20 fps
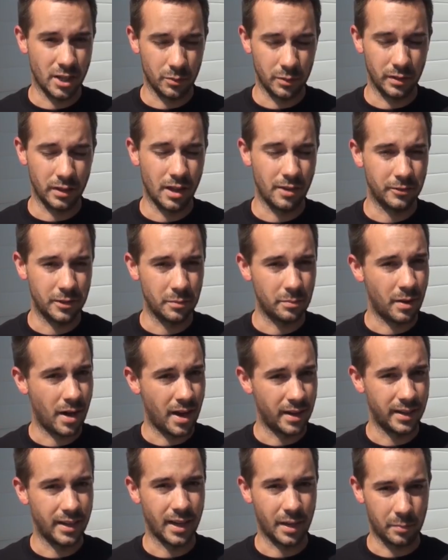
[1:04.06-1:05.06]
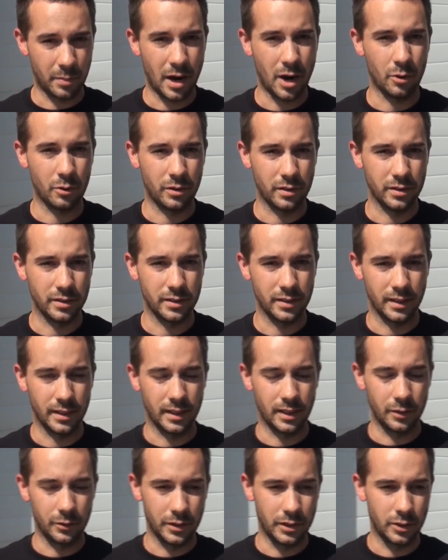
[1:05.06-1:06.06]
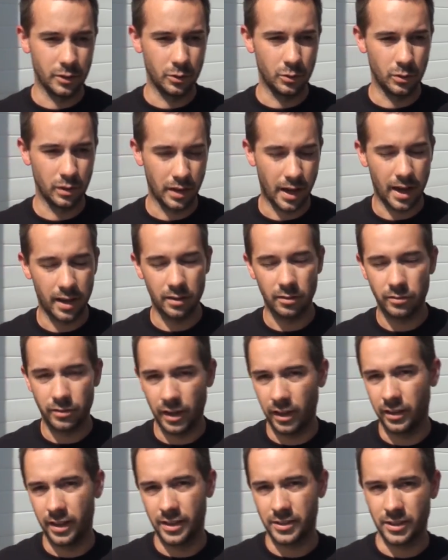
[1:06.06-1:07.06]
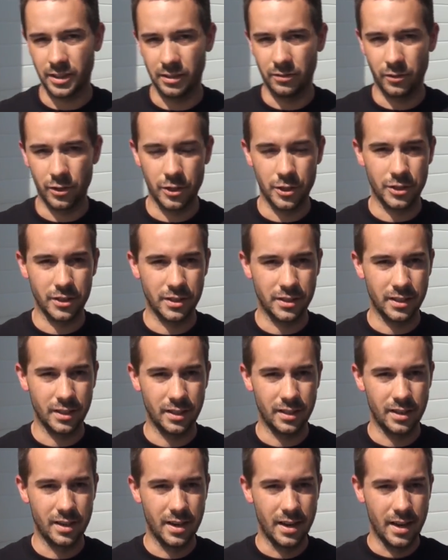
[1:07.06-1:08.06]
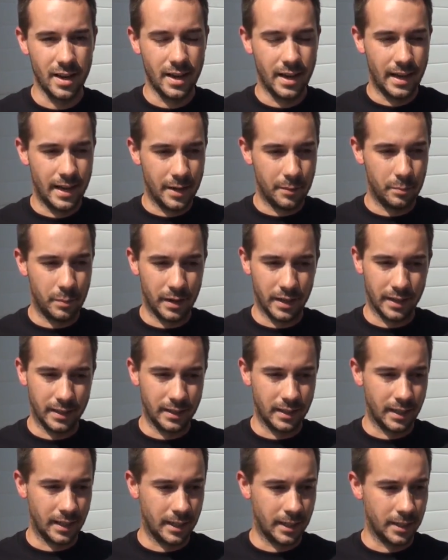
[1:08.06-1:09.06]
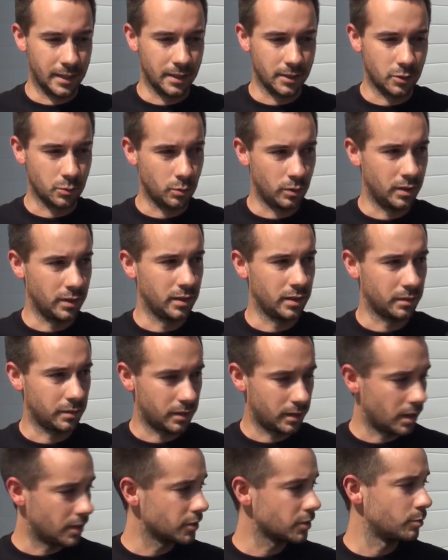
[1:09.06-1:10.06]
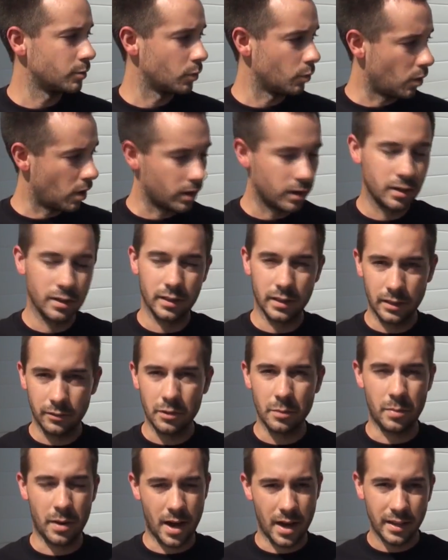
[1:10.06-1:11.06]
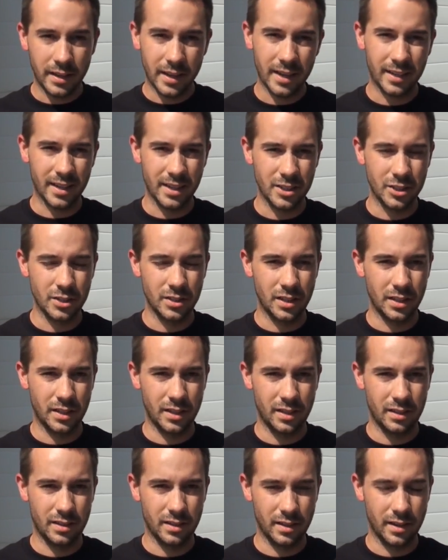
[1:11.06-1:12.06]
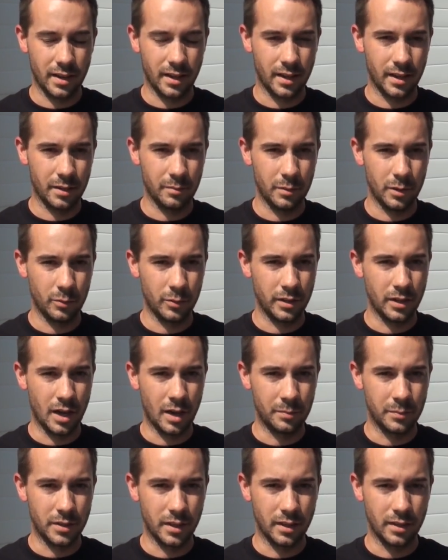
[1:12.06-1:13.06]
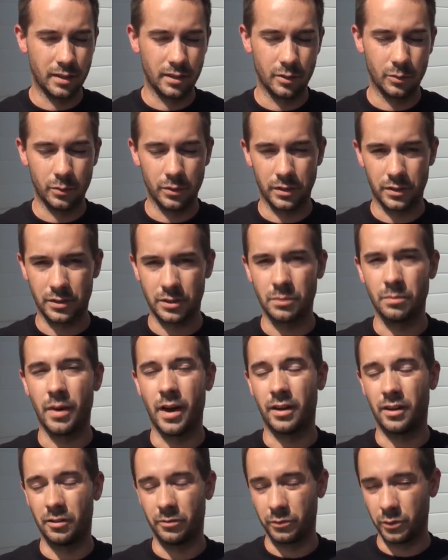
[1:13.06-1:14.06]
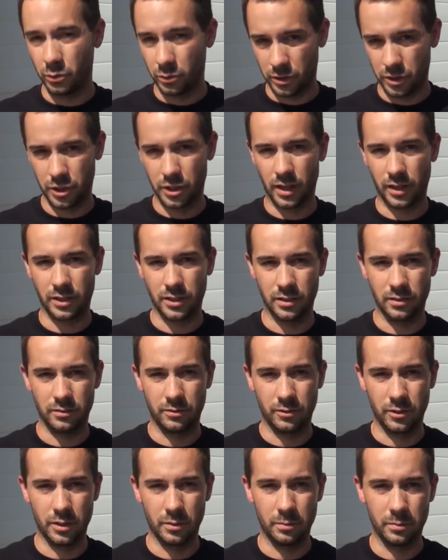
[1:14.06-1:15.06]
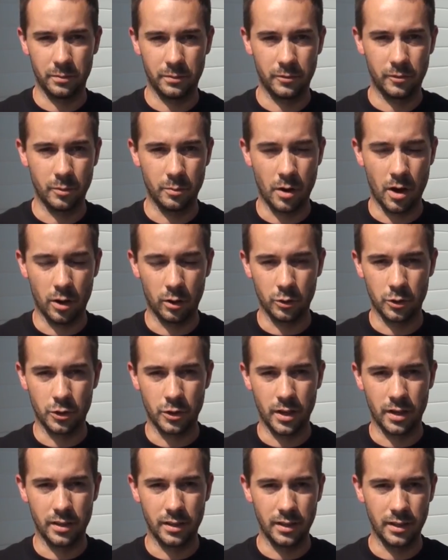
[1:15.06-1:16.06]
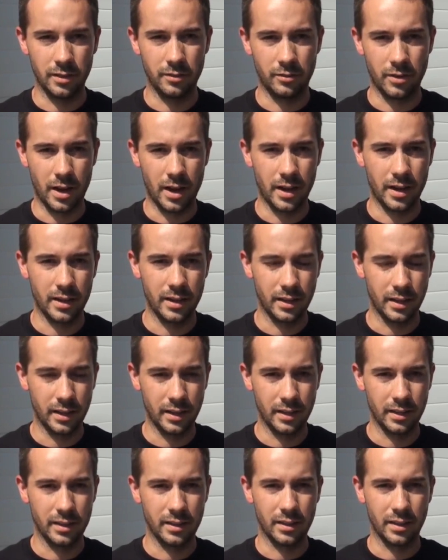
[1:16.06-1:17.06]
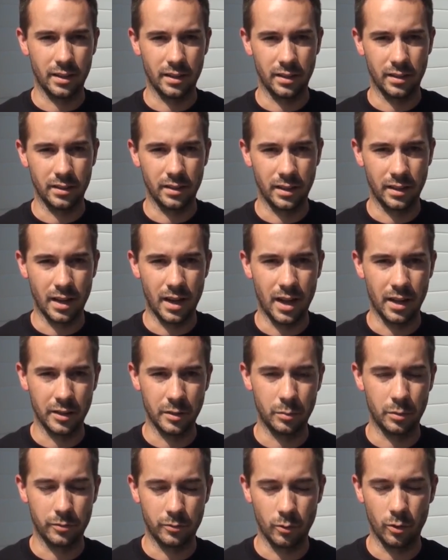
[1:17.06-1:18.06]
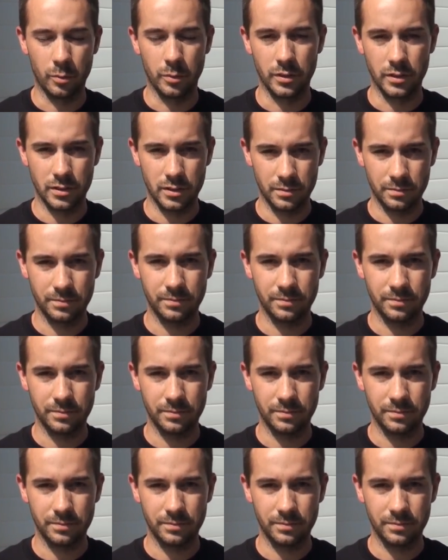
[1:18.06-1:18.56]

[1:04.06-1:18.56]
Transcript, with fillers: that we left it Pontiac powered. Uh, we do a lot of L S conversions here, but uh, this one the customer wanted to leave the Pontiac engine in there, uh, but we updated it with some modern fuel injection from, from AutoTrend E F I and, uh, and Holley Performance.